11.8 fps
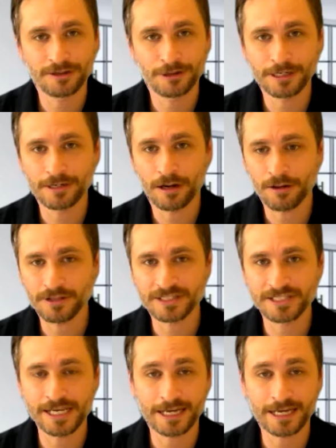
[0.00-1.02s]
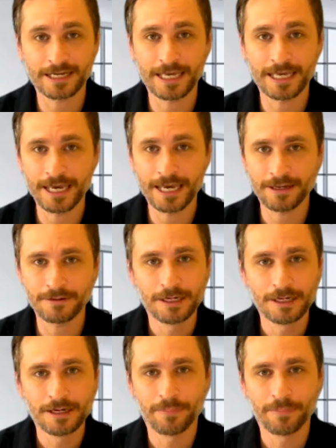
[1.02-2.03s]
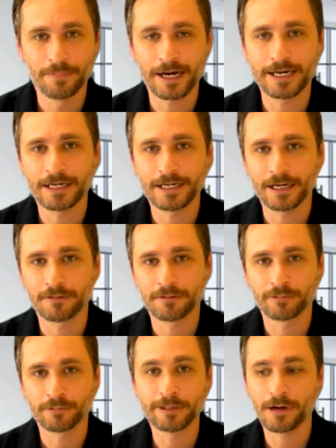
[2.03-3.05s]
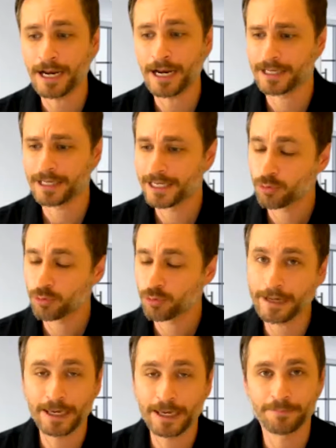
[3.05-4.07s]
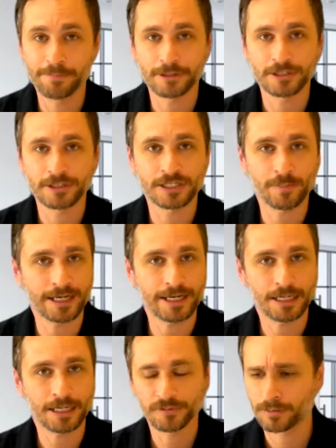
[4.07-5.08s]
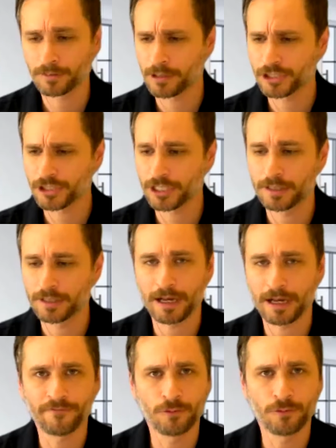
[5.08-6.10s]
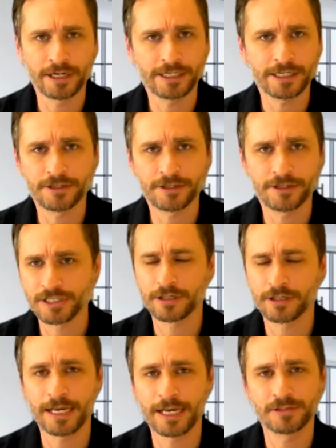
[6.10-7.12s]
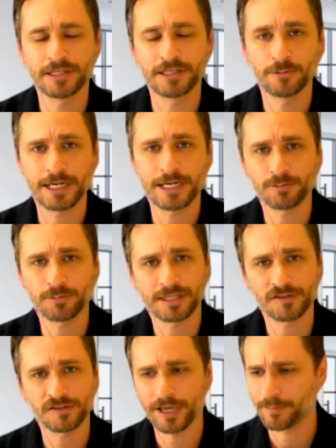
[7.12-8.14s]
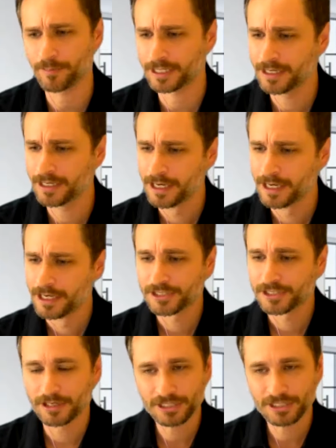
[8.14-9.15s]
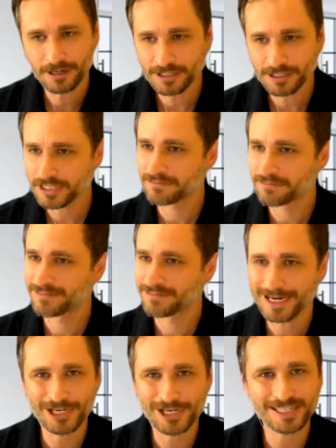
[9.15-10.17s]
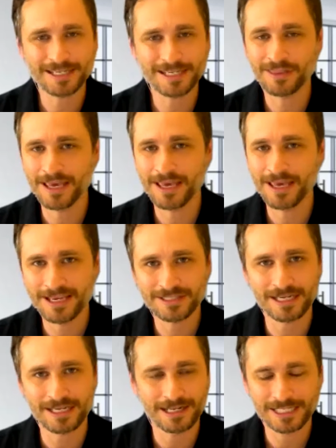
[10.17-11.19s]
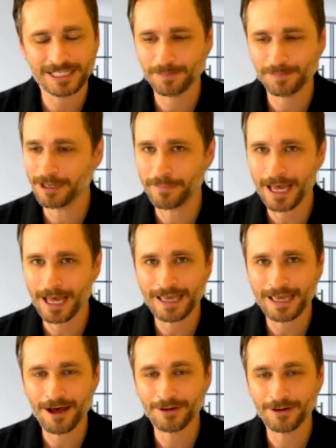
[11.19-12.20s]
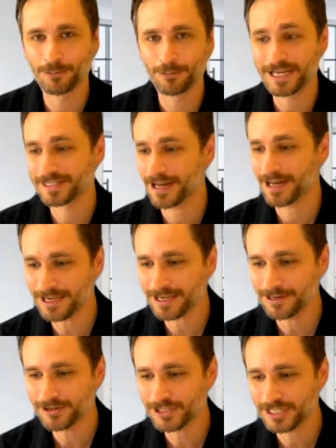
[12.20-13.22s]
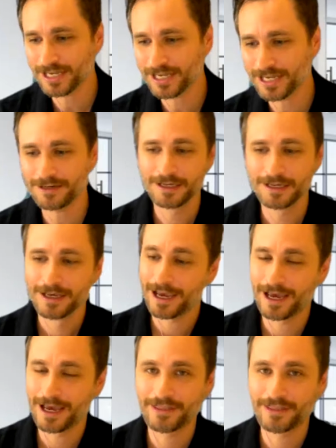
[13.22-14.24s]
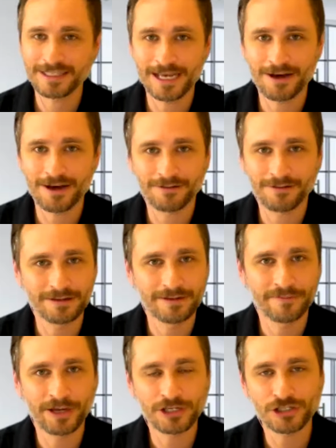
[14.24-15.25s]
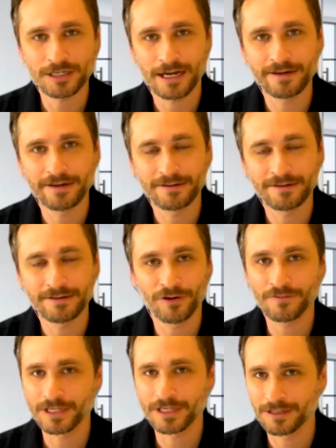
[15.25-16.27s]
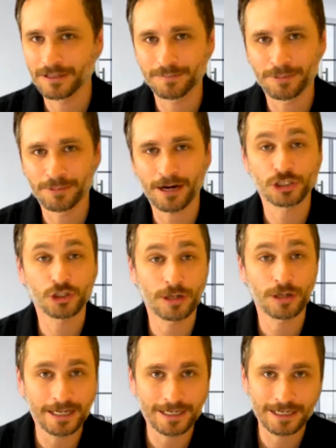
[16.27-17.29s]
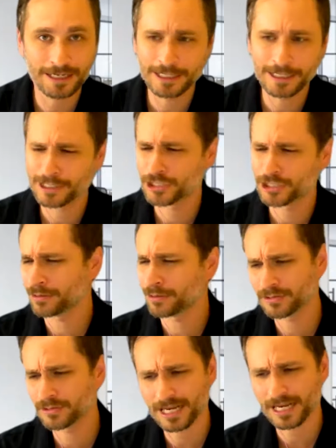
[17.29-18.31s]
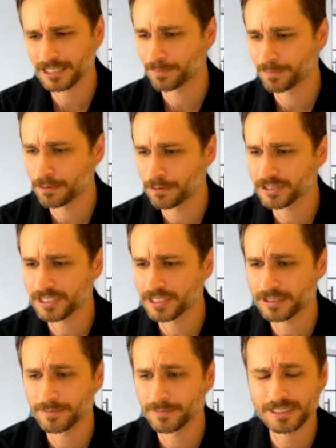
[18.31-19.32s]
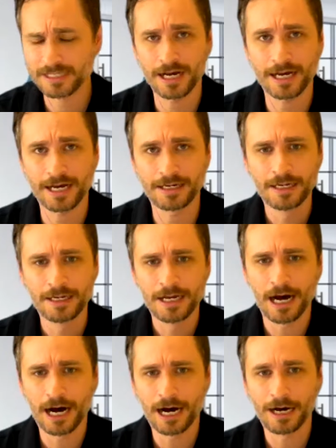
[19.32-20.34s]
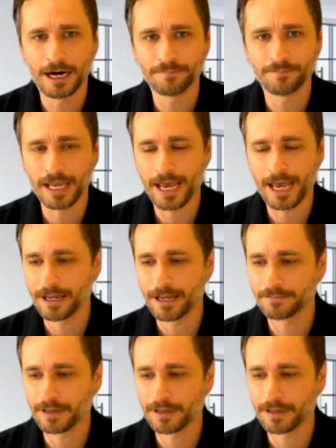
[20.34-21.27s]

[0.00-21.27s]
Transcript: learning all the tech I can by rewriting his white papers, because Mike comes from Russia about 40 years ago, came to the US with his family. So I started just digesting things and spitting them back out in ways that I could understand. And that's how eventually I evolved into product training at KeyDigital, tech support, system design. And